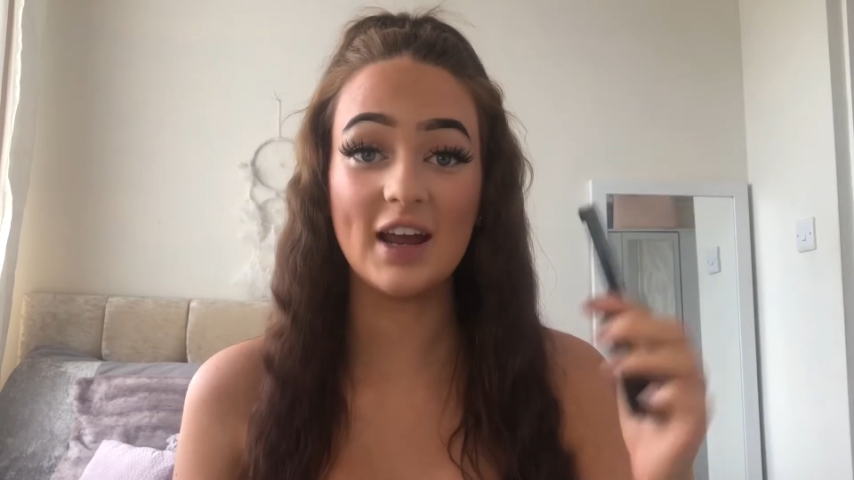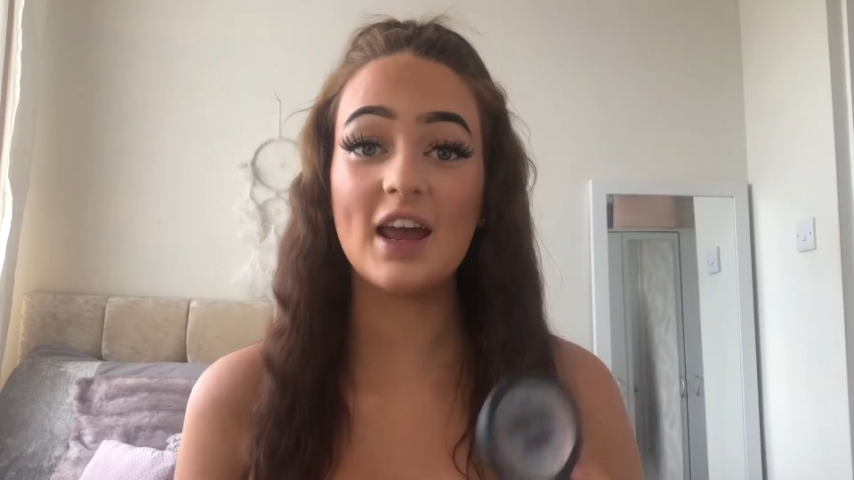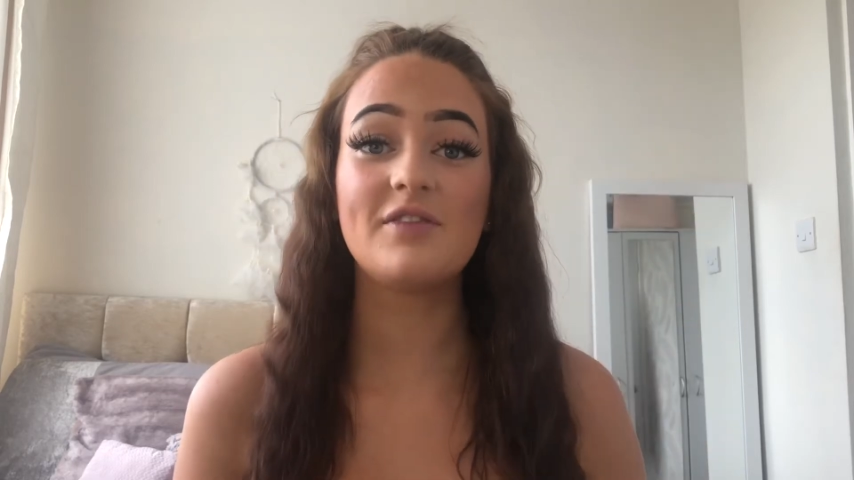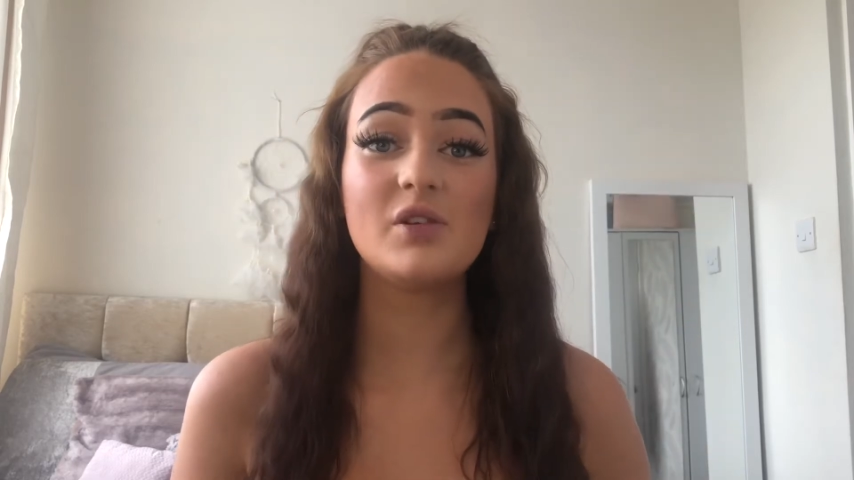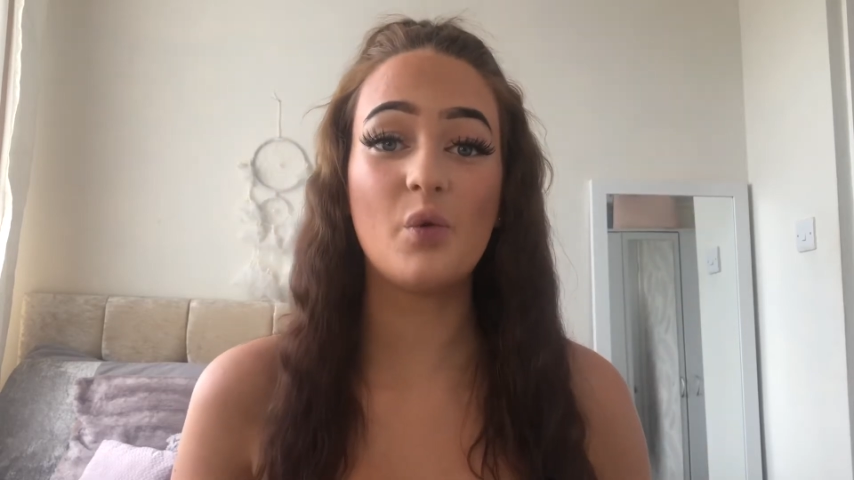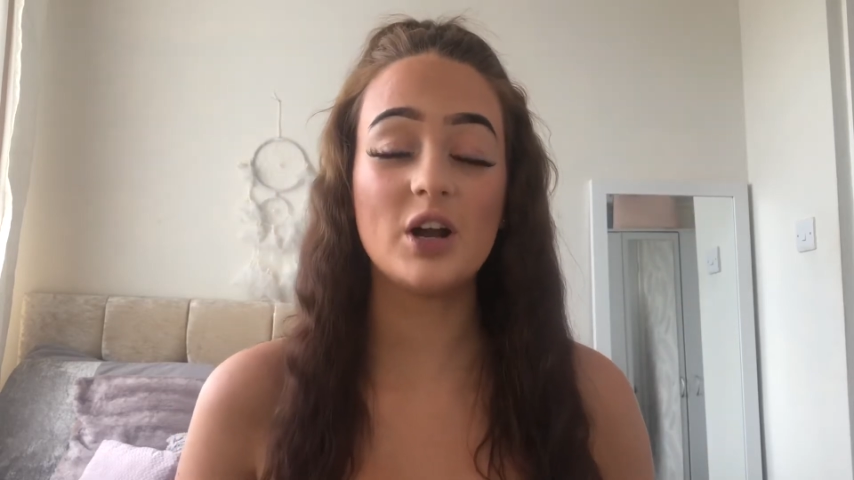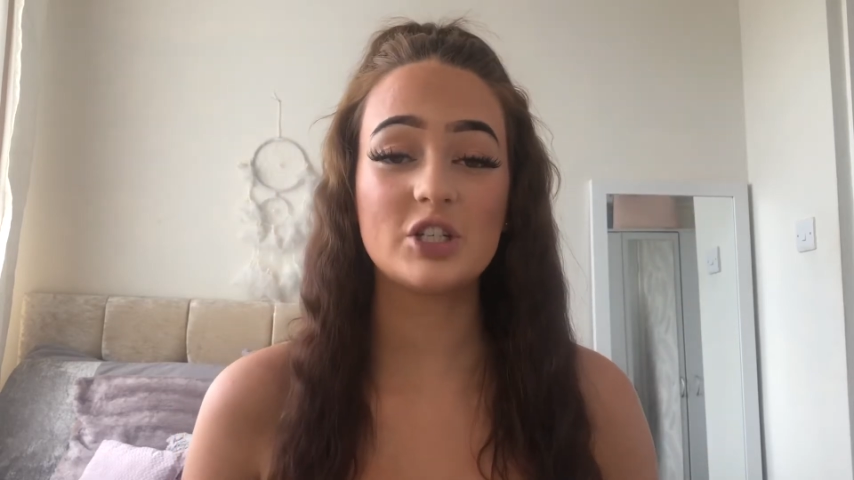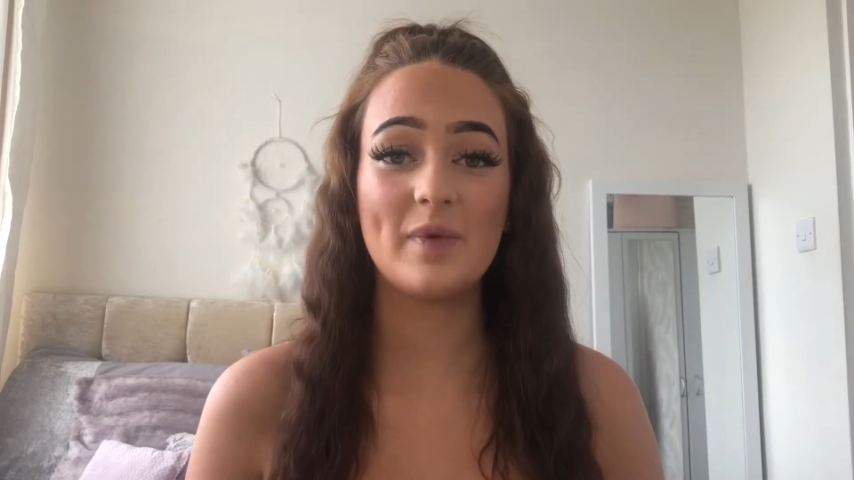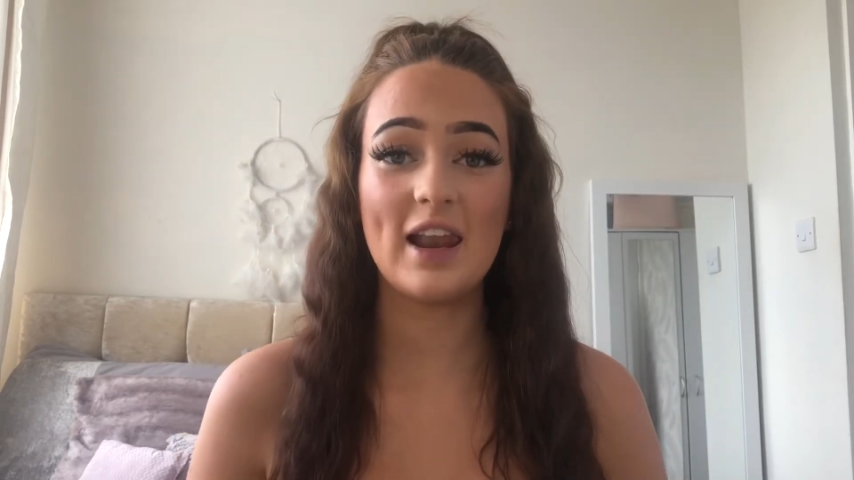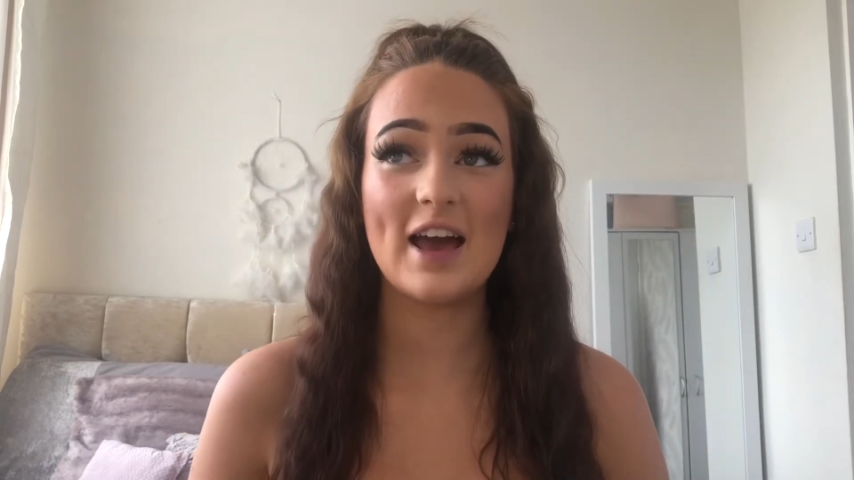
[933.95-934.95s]
If you watch
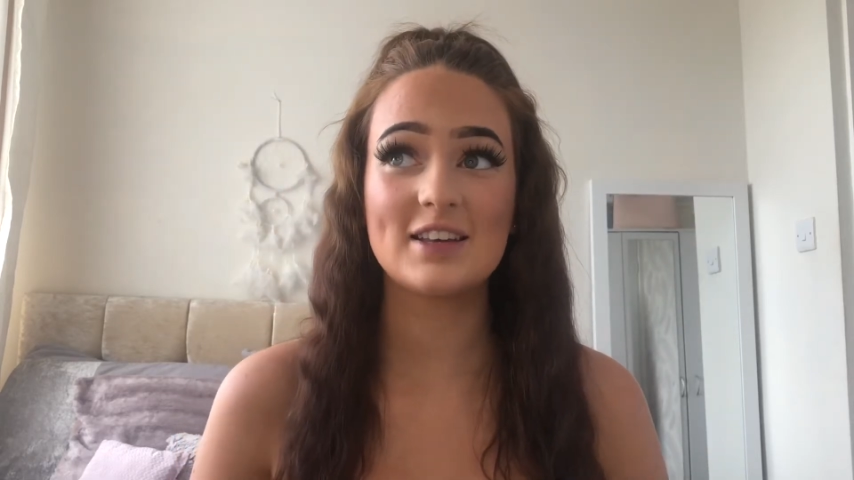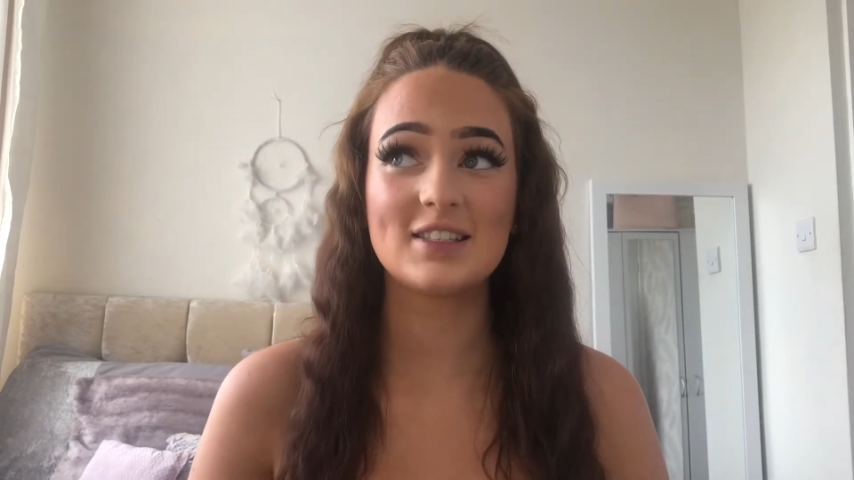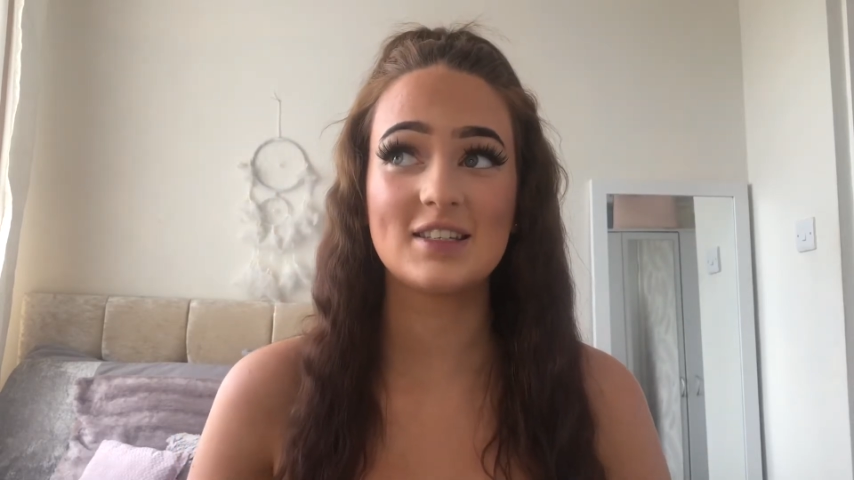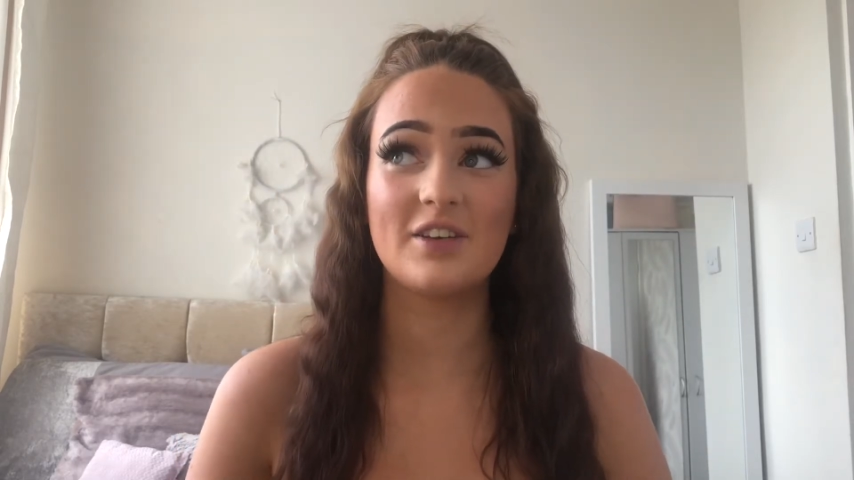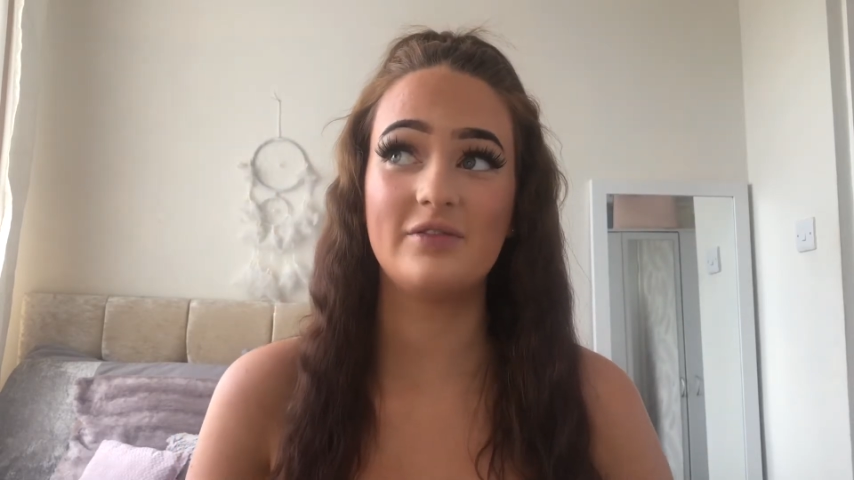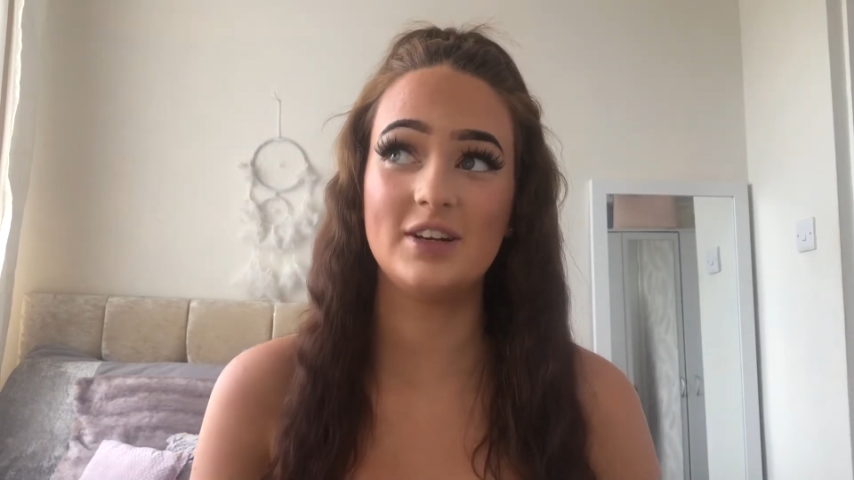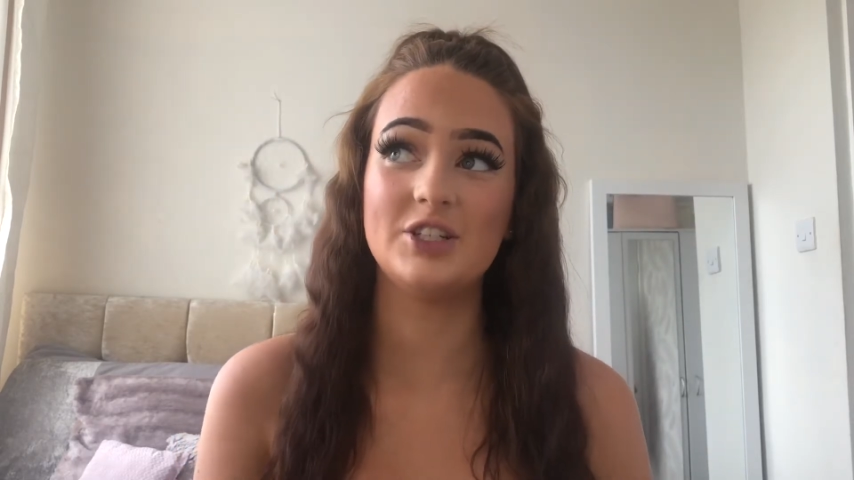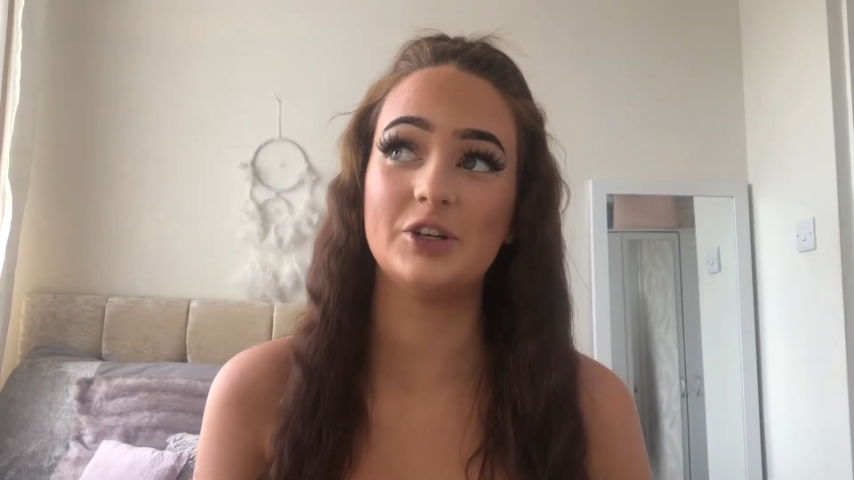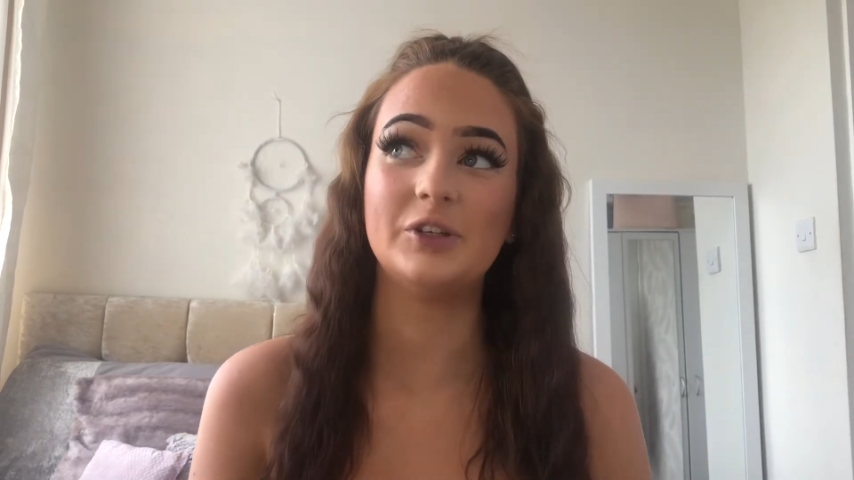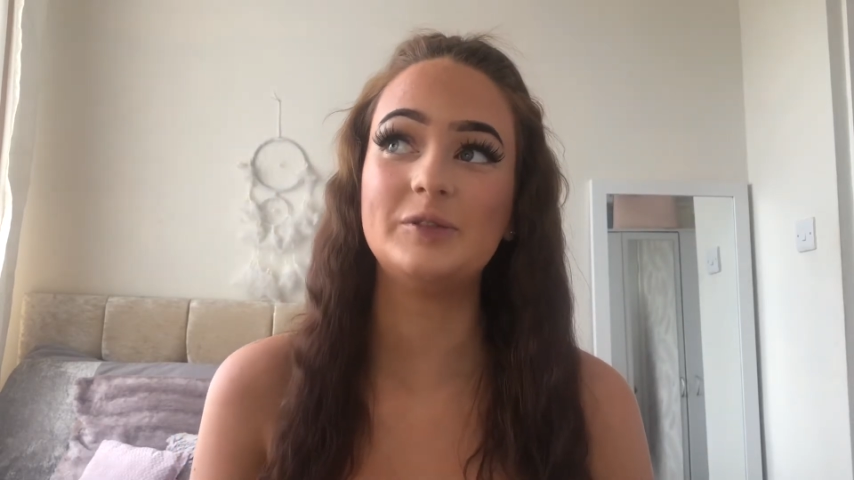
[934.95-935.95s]
my last
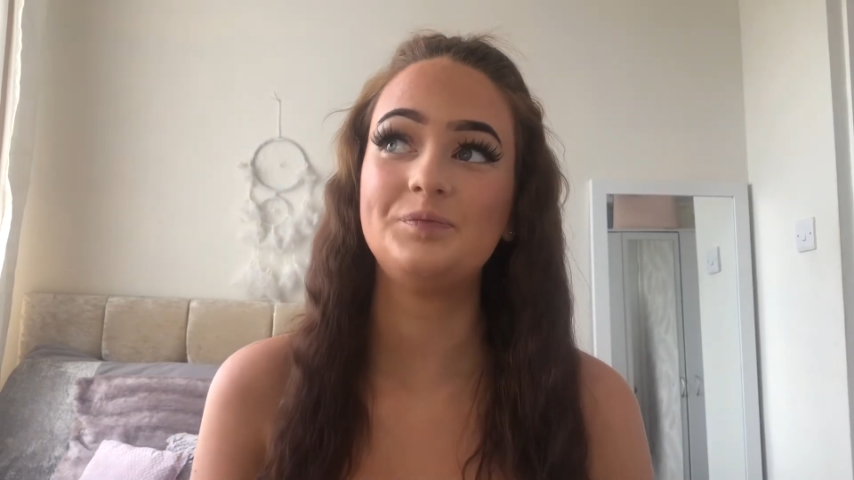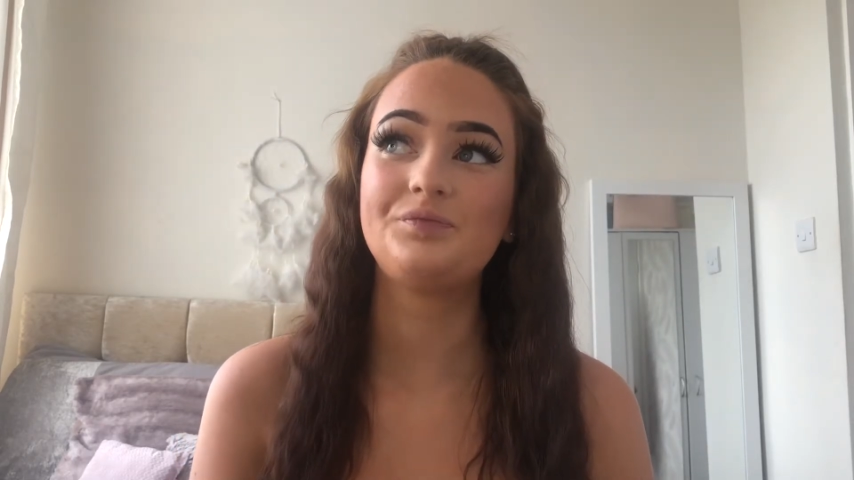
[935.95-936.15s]
video,